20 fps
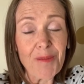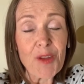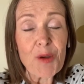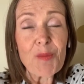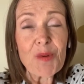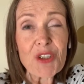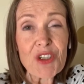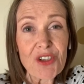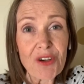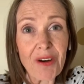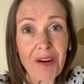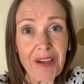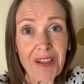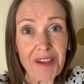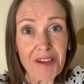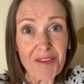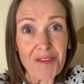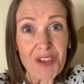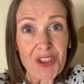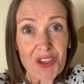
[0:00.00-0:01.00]
the
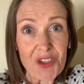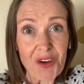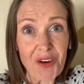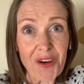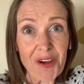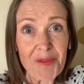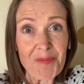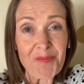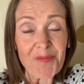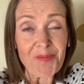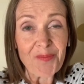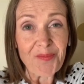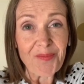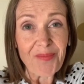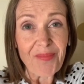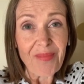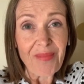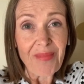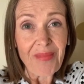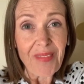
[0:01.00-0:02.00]
majority of the time.
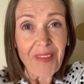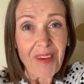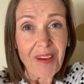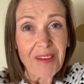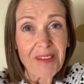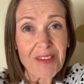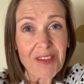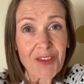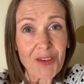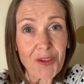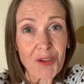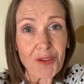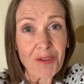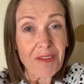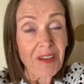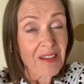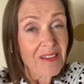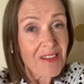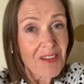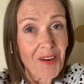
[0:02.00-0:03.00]
So
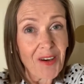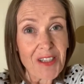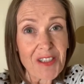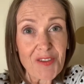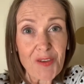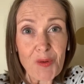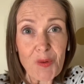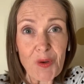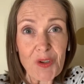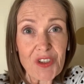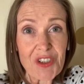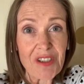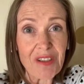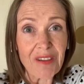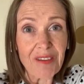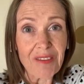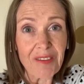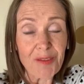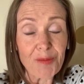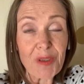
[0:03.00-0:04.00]
thanks guys for
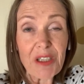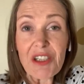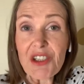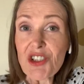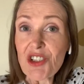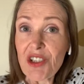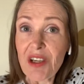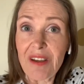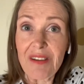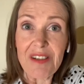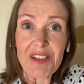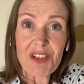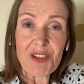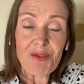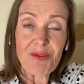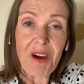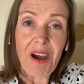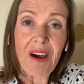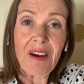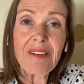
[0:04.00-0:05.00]
watching. Please share this
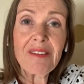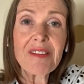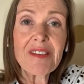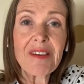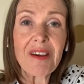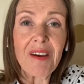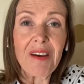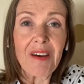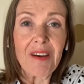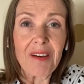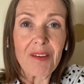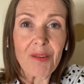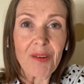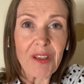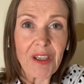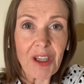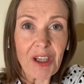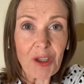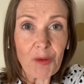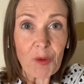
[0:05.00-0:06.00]
around
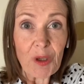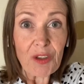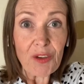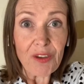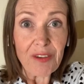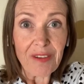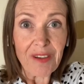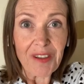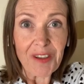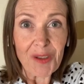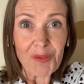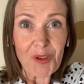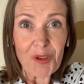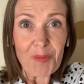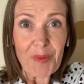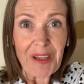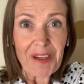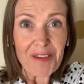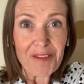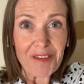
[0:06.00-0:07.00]
with anyone you think that
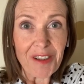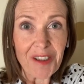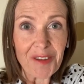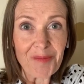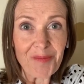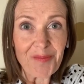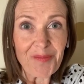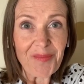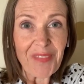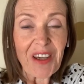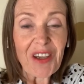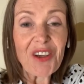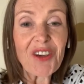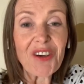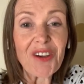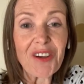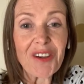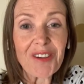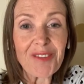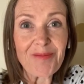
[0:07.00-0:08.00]
would benefit.
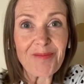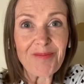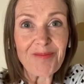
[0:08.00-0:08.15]
Thank you.